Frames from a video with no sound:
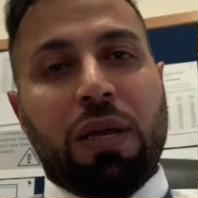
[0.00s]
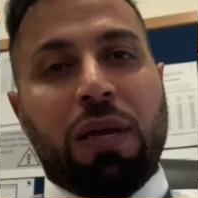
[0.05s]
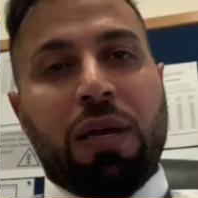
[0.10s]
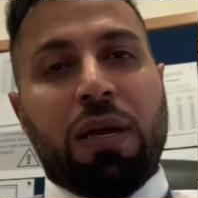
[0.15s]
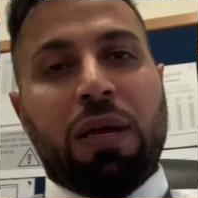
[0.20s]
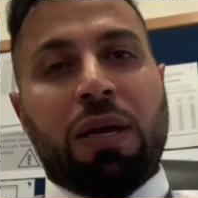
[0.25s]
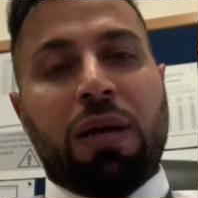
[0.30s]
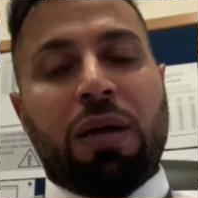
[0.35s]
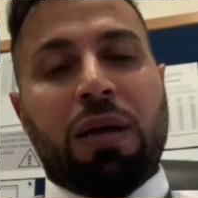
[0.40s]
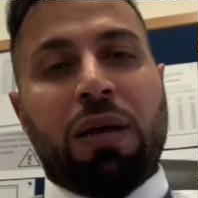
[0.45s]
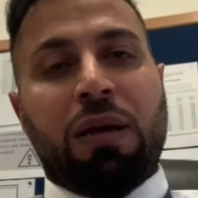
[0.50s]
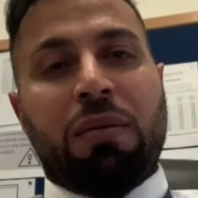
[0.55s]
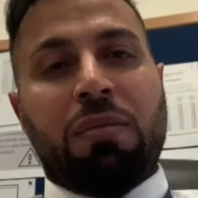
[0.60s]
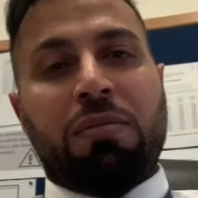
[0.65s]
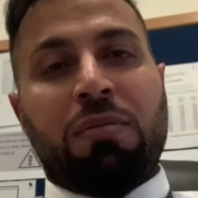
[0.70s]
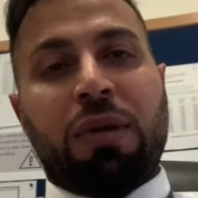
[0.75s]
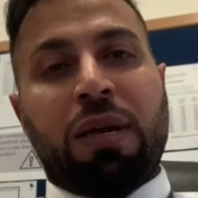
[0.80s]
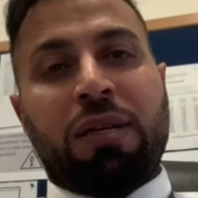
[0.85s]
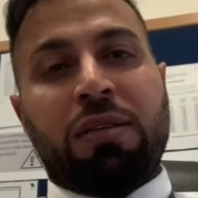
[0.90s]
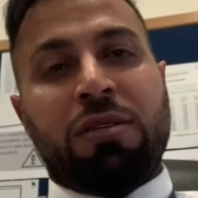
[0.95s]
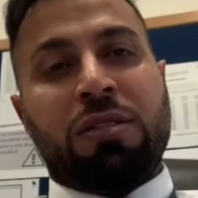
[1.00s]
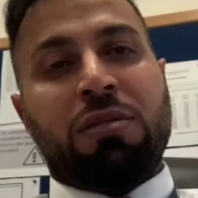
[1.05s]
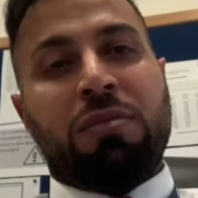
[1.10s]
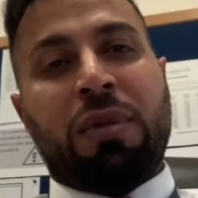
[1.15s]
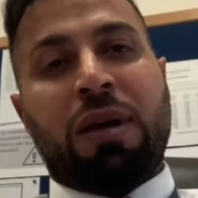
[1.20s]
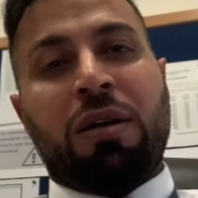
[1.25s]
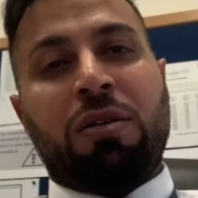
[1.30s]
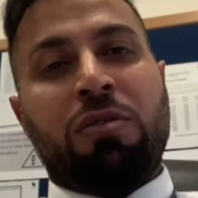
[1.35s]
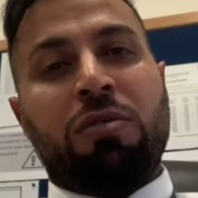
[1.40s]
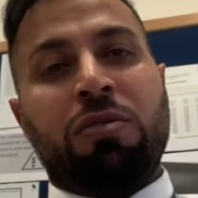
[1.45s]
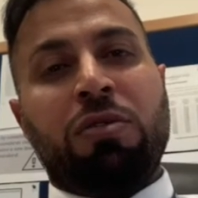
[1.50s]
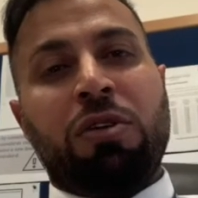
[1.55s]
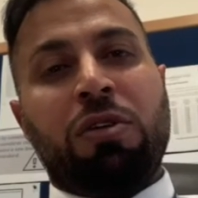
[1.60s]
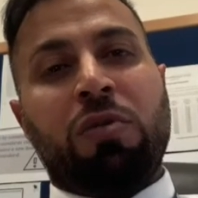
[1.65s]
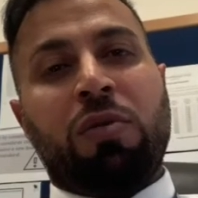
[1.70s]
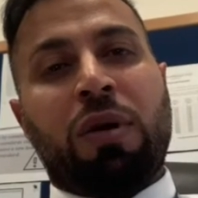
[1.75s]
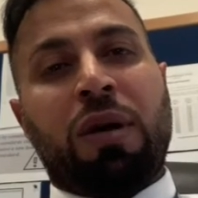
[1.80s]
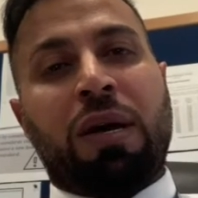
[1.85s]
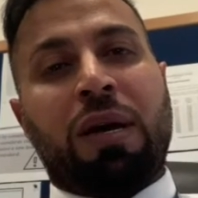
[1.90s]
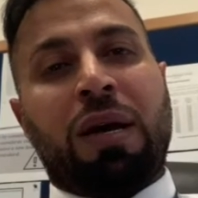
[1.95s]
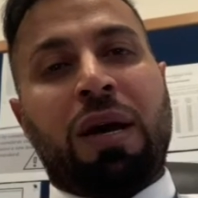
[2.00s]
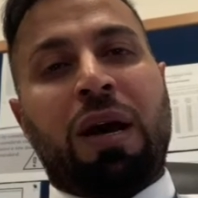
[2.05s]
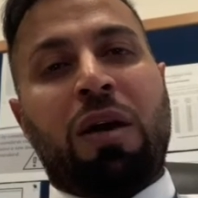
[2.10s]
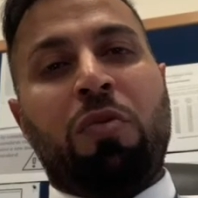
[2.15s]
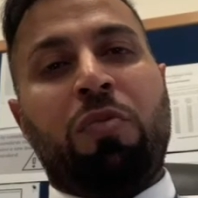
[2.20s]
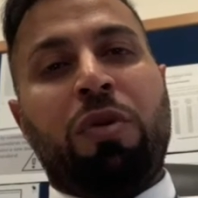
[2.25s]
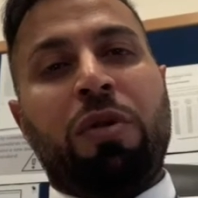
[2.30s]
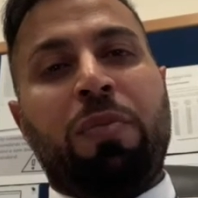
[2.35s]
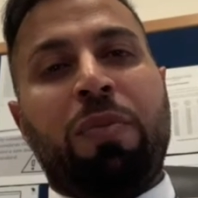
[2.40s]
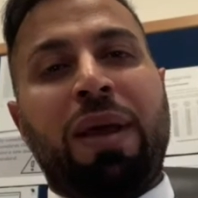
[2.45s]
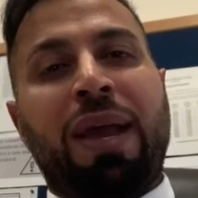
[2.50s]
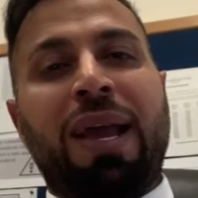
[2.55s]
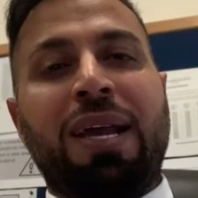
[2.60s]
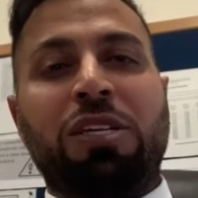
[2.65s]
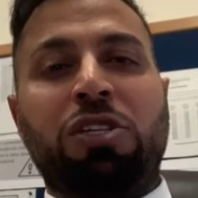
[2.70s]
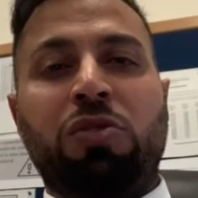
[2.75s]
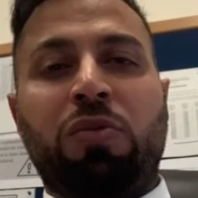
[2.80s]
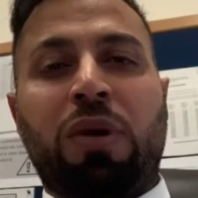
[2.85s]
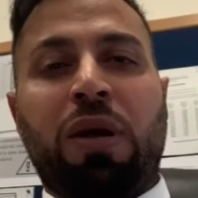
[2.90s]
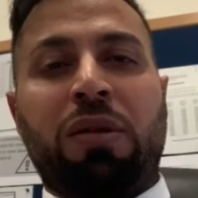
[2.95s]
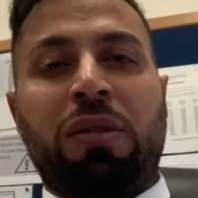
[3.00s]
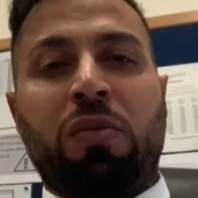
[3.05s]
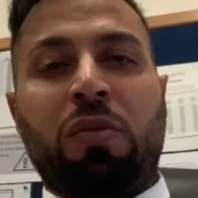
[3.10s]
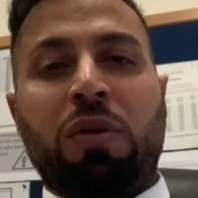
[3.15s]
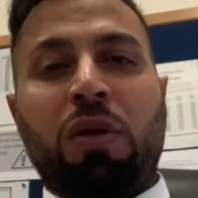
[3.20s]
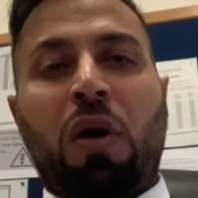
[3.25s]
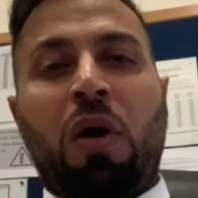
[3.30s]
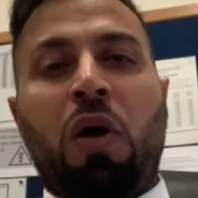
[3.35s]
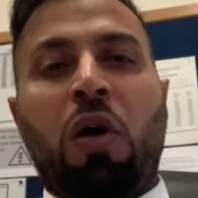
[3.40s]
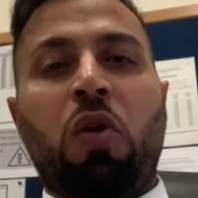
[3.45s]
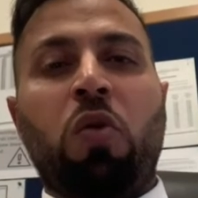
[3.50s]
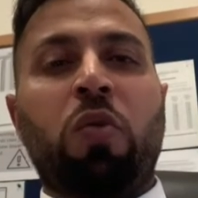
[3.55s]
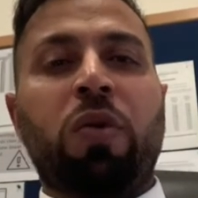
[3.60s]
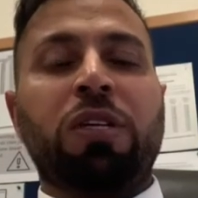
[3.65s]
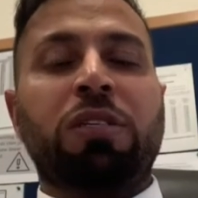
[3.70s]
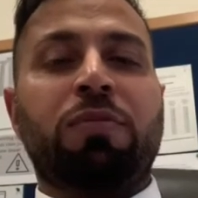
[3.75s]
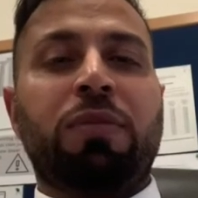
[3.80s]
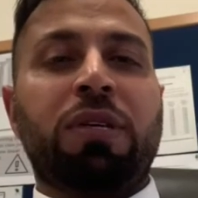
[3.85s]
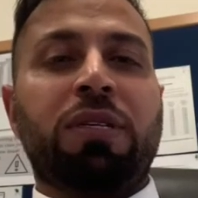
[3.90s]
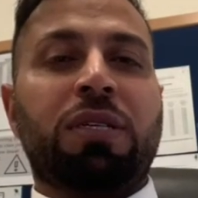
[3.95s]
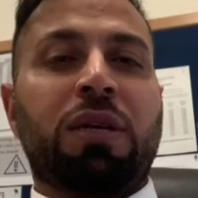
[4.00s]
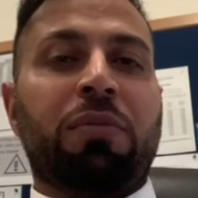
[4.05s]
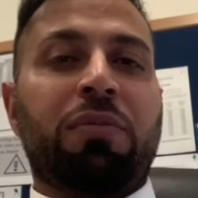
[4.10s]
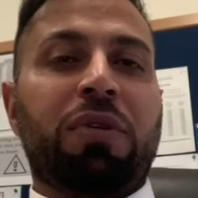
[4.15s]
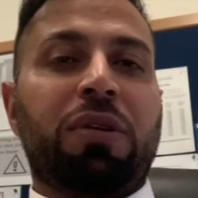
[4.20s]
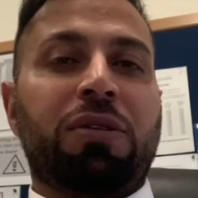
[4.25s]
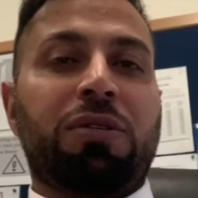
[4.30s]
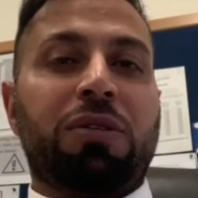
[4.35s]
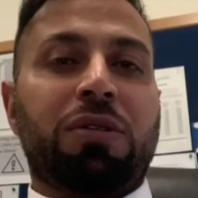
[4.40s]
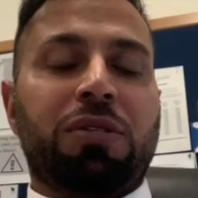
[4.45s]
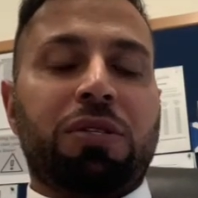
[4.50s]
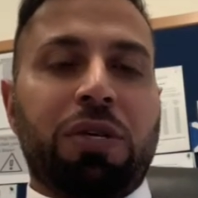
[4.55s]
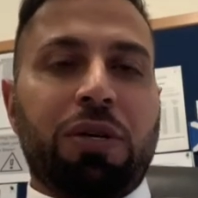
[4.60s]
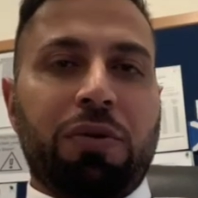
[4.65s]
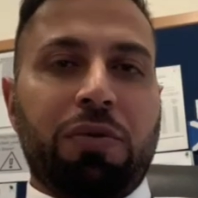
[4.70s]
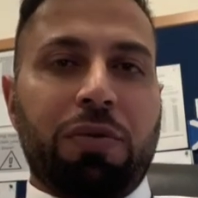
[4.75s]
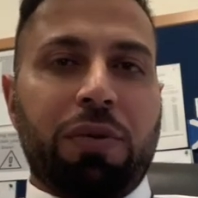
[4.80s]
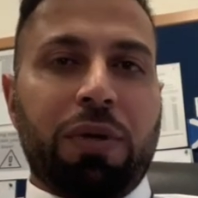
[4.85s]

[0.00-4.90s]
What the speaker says: And it doesn't matter who you are, how prepared you are, there will always be something to do.